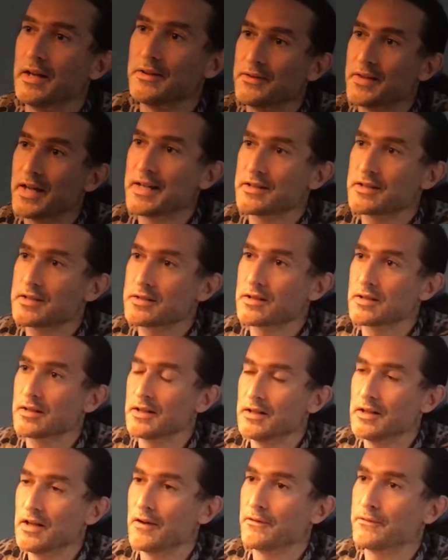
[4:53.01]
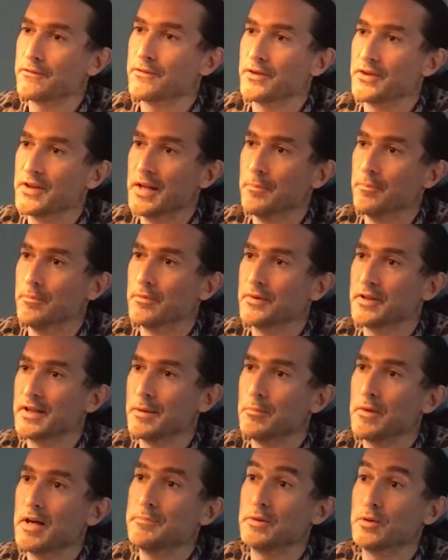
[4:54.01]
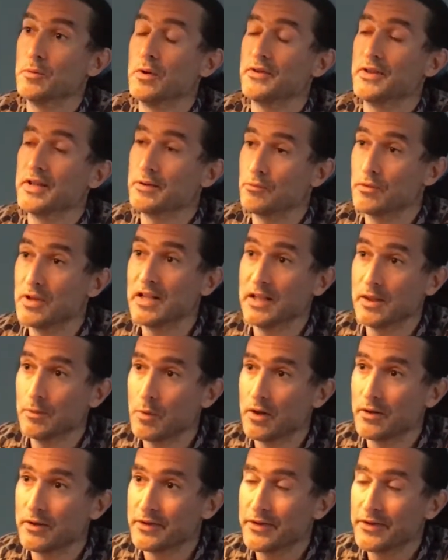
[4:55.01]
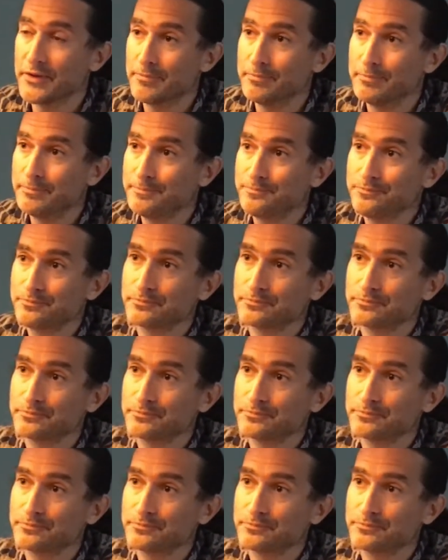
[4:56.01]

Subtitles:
and that's enough for them. And that might be what they really want.